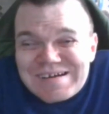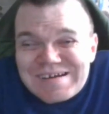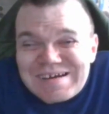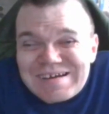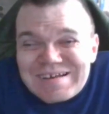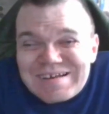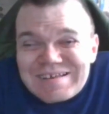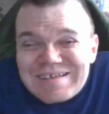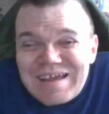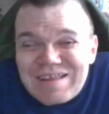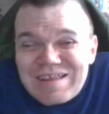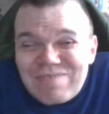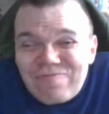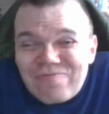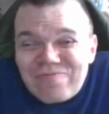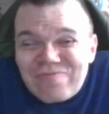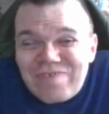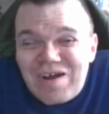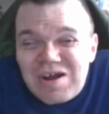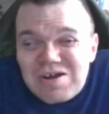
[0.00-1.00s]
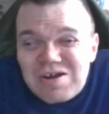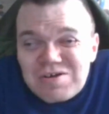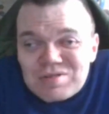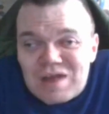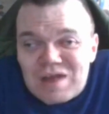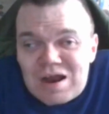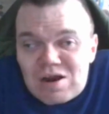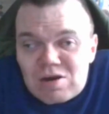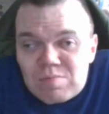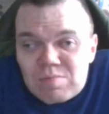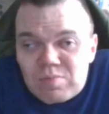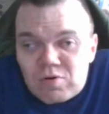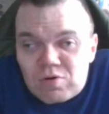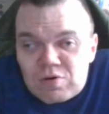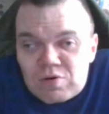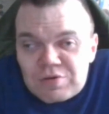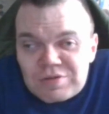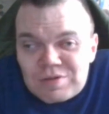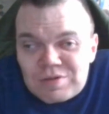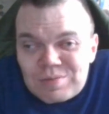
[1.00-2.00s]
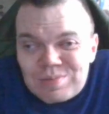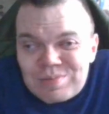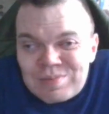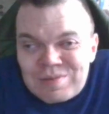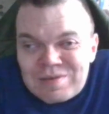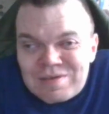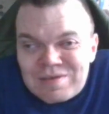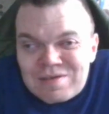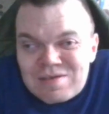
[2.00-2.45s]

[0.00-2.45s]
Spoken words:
The fire starter person.